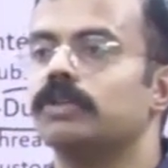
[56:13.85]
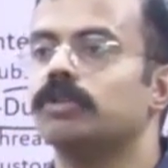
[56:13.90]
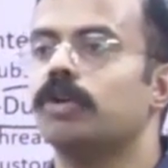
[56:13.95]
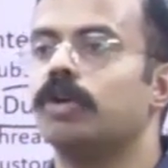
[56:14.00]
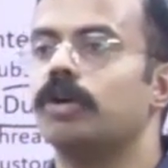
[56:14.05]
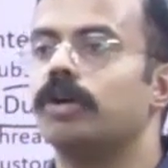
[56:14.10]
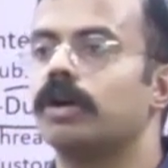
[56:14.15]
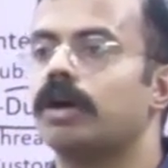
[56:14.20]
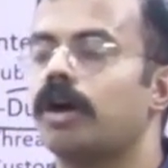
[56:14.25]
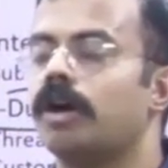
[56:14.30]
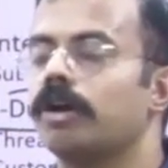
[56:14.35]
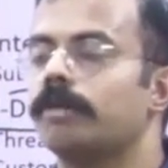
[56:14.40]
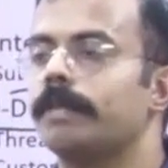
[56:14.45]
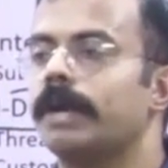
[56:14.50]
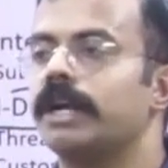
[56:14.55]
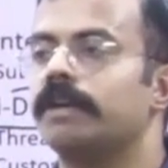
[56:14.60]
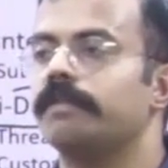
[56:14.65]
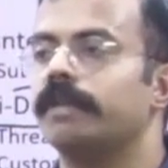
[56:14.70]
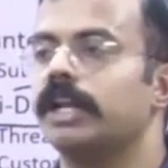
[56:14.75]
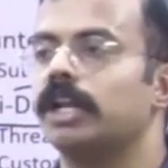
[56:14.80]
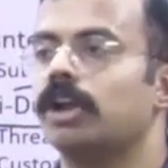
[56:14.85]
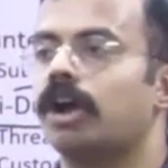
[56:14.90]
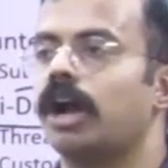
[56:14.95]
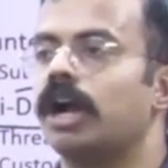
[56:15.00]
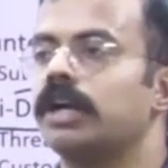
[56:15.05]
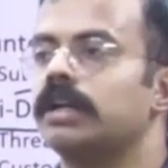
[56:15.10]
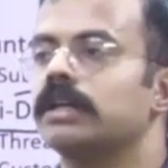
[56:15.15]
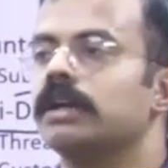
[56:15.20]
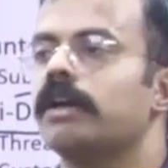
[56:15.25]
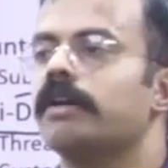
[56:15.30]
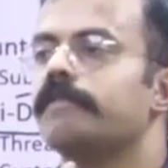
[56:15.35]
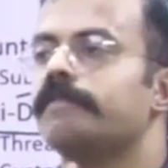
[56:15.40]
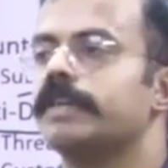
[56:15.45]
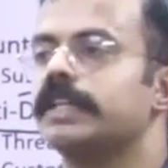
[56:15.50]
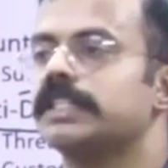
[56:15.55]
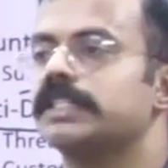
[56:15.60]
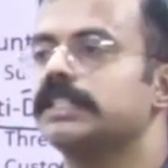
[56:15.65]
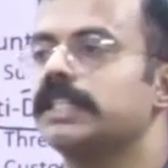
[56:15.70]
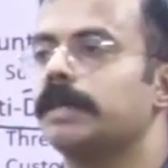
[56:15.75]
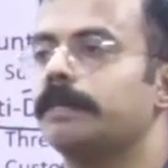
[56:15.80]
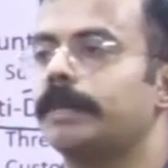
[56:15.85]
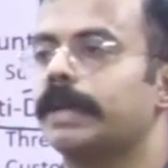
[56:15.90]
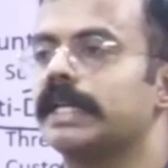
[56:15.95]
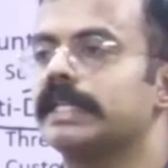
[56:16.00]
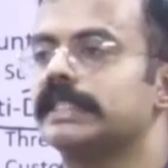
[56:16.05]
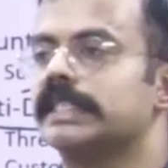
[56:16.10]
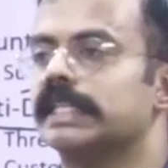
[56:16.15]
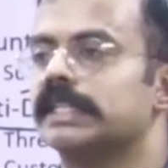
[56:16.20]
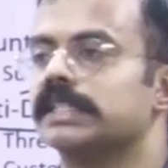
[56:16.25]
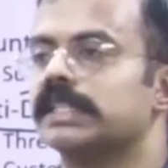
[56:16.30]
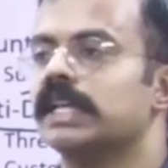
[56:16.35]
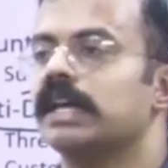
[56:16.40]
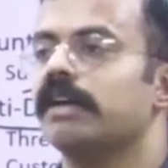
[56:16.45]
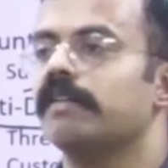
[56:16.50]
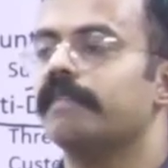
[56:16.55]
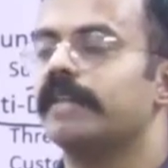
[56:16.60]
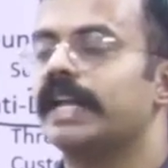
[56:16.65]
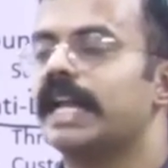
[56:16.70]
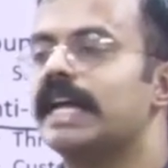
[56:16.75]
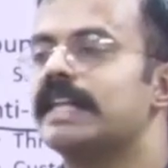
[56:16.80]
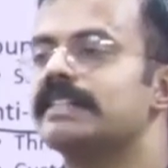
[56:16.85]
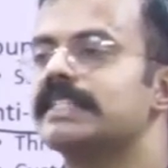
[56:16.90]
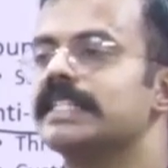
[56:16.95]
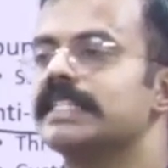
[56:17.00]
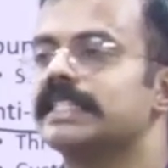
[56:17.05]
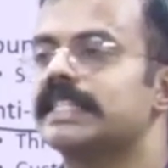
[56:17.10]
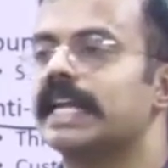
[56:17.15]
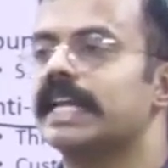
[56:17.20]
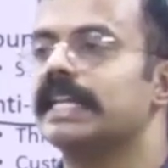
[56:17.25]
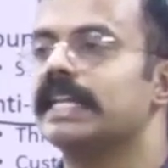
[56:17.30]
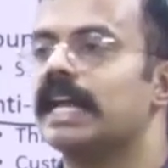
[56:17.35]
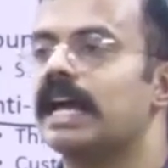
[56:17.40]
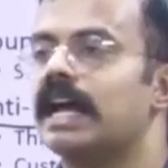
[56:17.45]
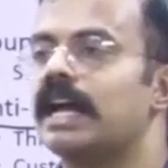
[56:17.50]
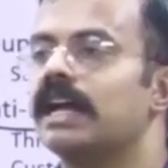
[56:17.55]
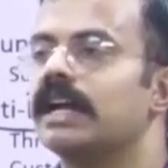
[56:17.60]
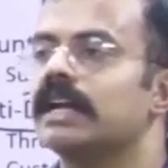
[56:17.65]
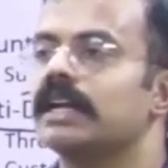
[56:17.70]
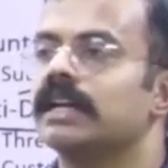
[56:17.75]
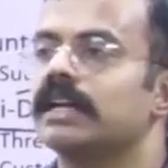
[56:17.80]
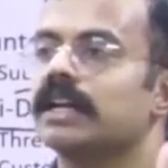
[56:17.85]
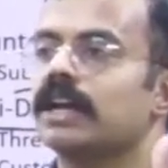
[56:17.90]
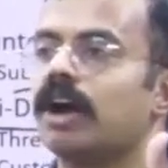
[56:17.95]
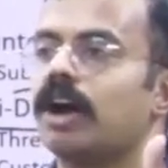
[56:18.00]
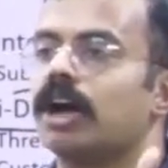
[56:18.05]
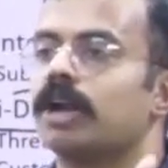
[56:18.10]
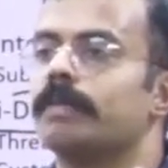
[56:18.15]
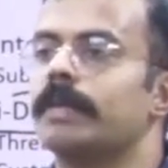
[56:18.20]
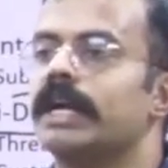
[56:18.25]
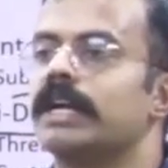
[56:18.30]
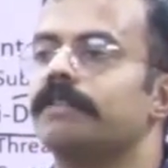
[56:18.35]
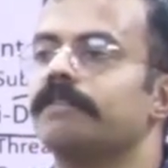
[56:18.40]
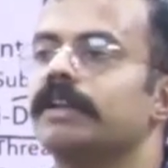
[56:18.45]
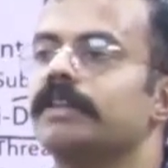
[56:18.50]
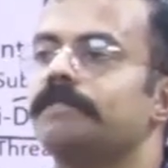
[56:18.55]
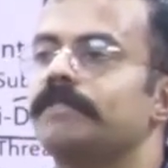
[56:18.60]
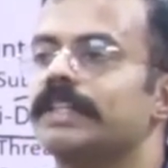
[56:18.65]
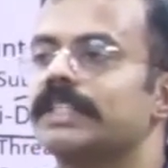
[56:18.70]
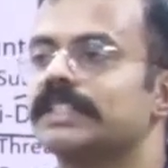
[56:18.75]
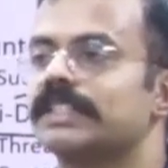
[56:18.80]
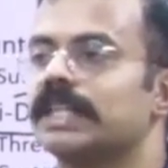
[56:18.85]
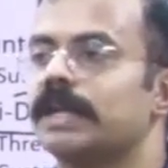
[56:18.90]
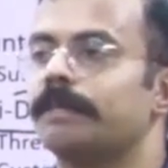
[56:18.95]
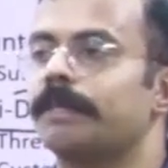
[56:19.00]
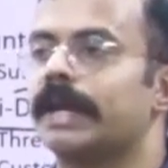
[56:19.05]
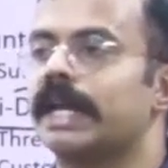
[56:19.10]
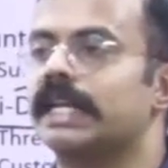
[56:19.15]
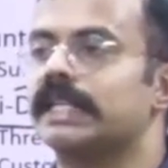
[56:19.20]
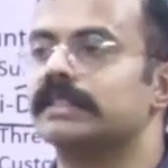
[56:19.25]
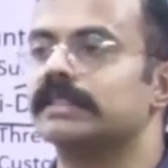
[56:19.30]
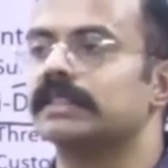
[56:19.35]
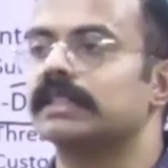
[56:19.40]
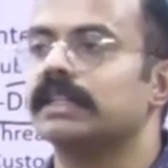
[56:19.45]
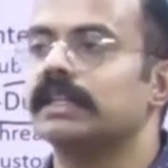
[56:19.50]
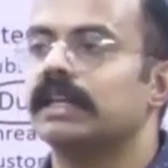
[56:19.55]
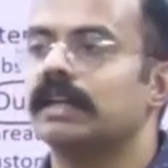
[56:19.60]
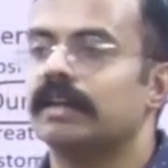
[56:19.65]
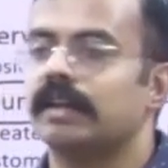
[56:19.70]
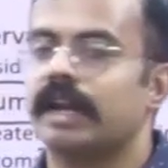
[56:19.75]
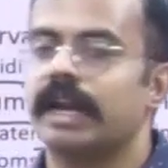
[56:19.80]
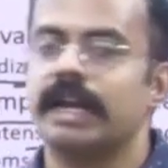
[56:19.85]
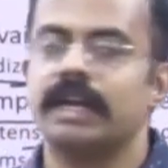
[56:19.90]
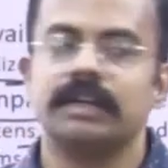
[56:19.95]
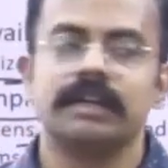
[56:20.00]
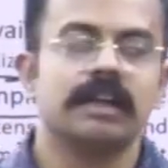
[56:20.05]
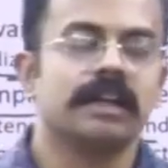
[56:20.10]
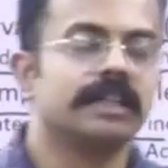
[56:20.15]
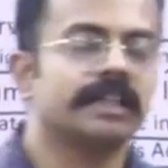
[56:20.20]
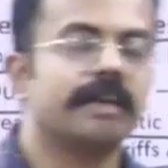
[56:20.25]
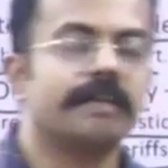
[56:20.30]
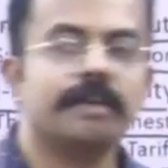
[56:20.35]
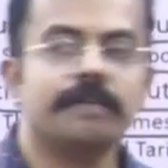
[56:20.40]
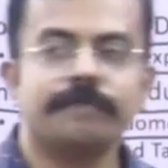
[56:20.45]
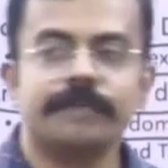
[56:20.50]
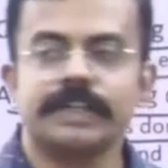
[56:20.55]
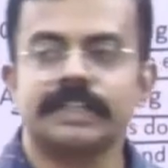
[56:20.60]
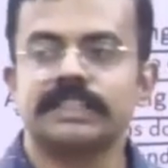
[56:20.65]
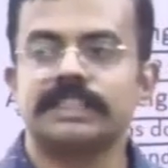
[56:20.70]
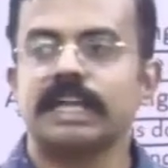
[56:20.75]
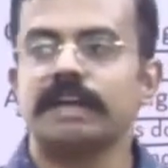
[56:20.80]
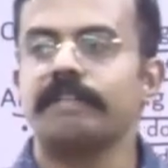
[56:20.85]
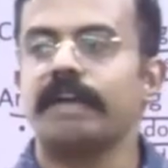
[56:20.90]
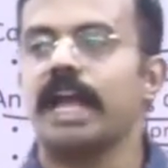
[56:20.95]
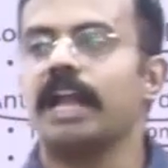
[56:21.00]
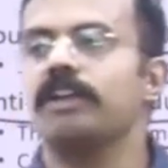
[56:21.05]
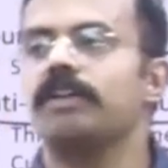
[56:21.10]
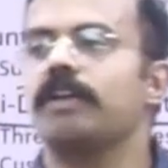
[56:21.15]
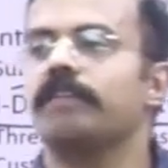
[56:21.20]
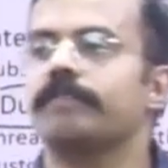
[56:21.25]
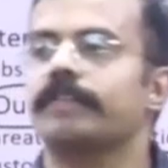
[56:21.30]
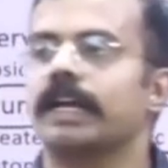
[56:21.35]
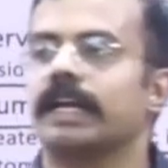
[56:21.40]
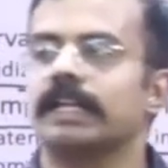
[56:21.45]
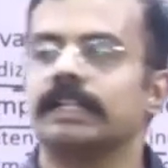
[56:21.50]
No, government will not fix the prices. Whereas in China, government will fix the price, right? They will fix the value of